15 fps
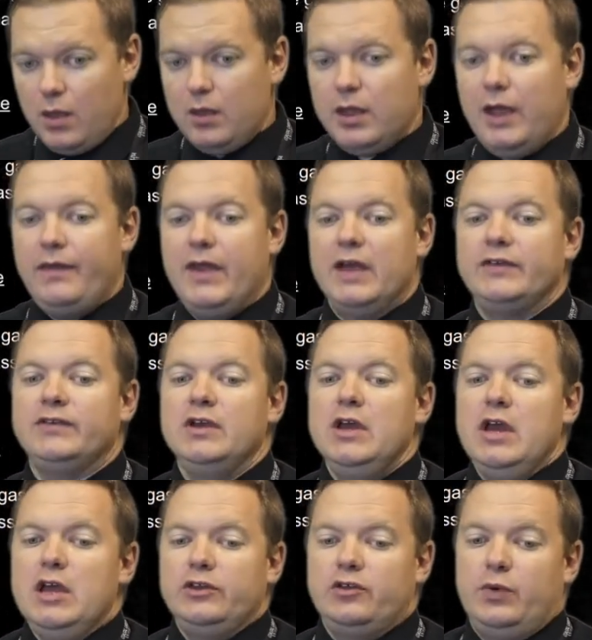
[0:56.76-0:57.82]
in this.
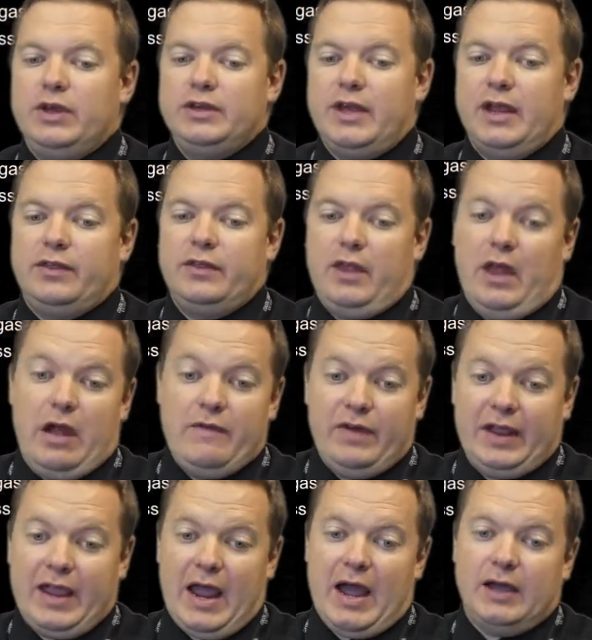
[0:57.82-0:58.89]
So we can take, of
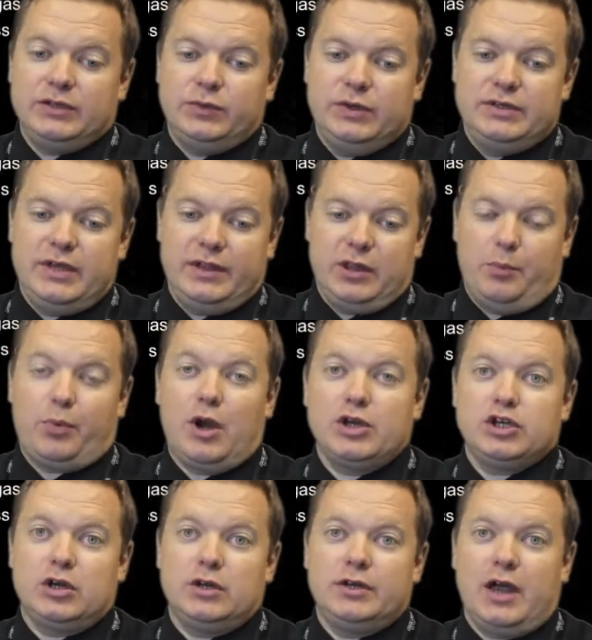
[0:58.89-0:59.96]
a gas, we can take the
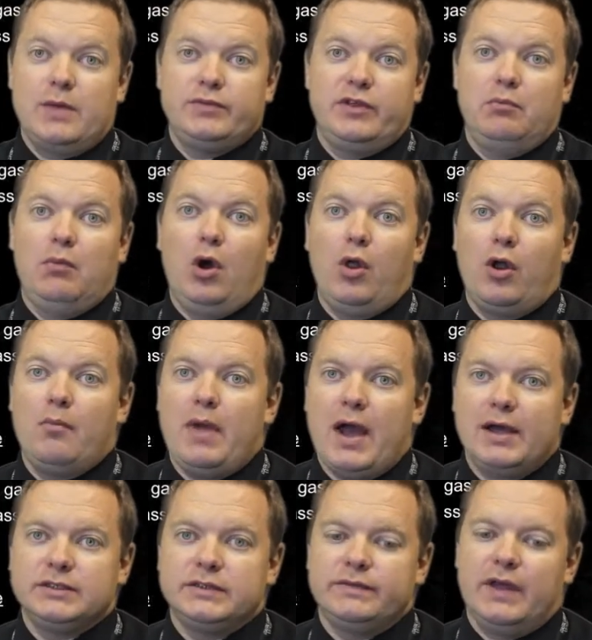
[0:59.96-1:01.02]
pressure times the molar
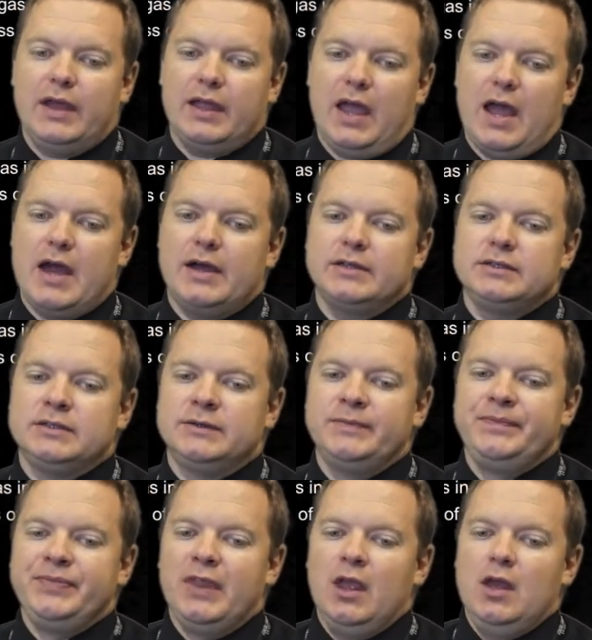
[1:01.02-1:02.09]
mass of that gas
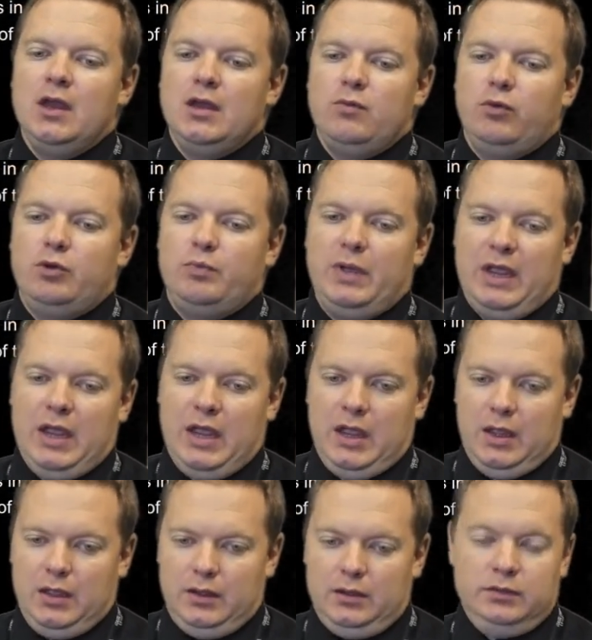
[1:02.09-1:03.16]
would
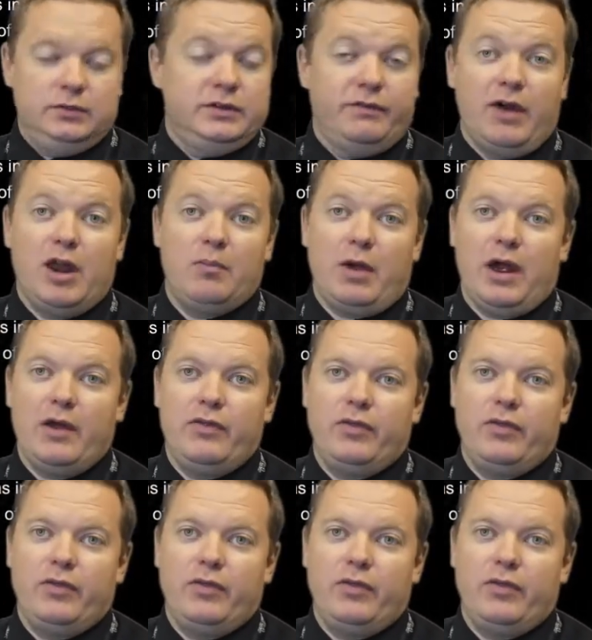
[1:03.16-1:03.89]
be divided by